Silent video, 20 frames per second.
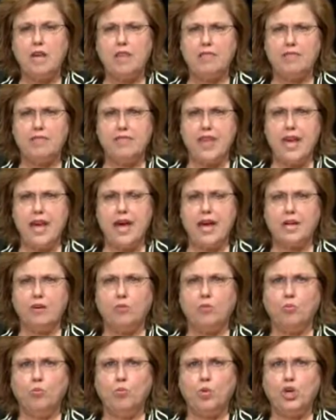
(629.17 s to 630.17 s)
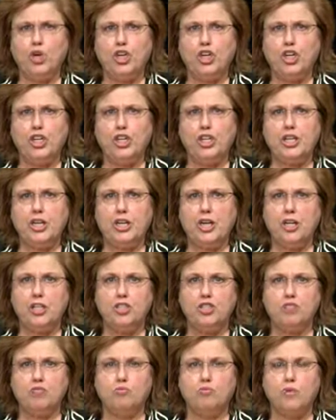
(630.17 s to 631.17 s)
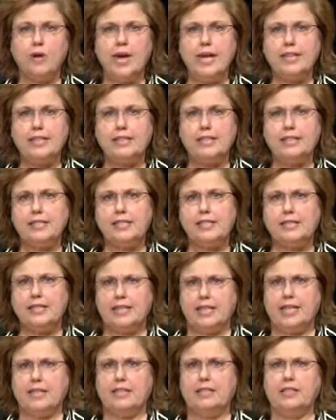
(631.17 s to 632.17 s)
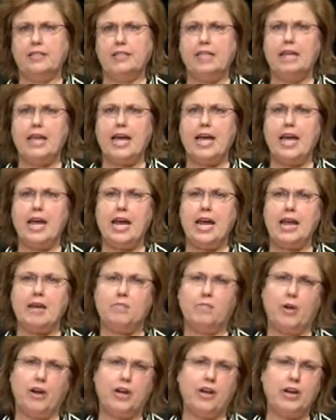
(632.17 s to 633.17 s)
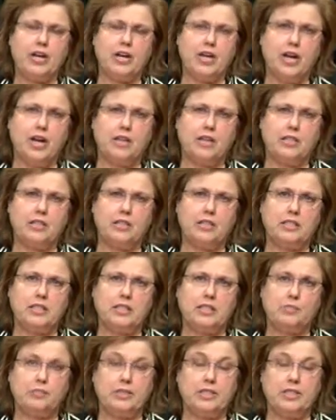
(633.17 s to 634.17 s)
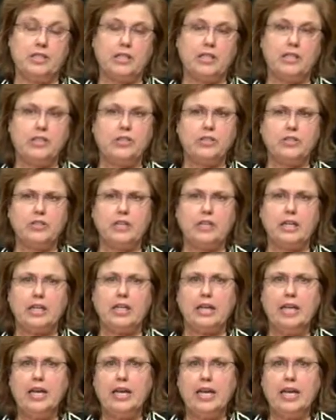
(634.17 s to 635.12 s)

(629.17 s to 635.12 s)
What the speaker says: that would address dental decay and periodontal disease, particularly